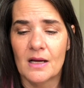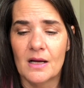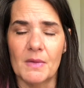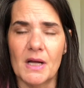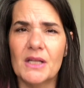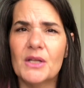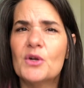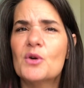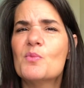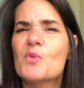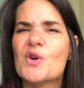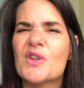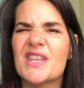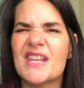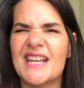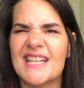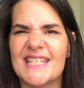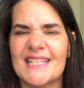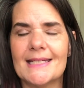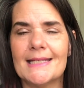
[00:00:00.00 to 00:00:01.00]
a little more than
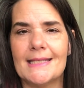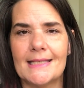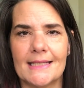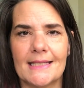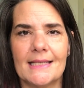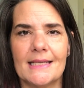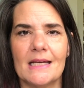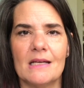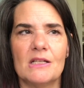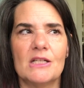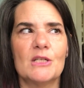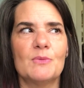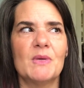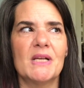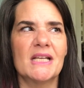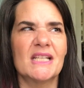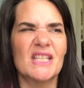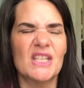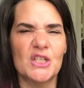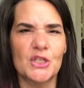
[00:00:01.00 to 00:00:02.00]
I did Disney, just
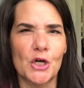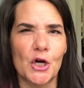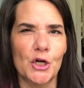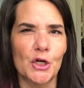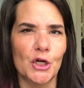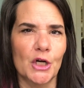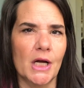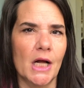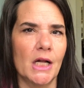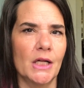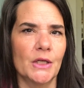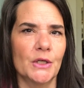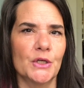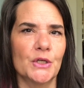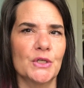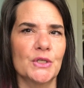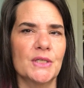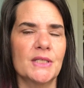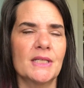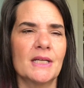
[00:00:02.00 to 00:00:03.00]
because of the darker
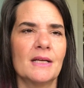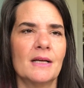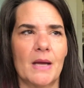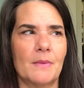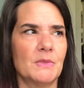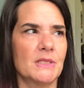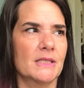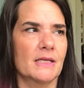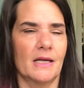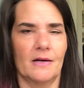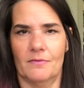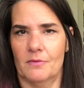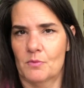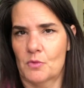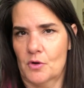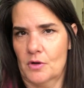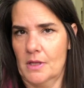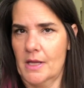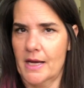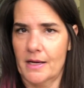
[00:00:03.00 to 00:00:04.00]
colors. I'm just kind of a
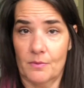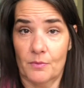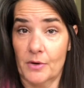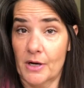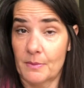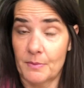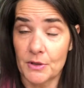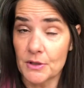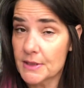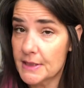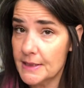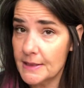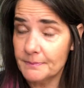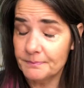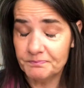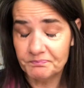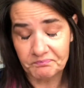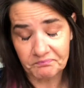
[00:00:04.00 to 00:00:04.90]
more light and bright person.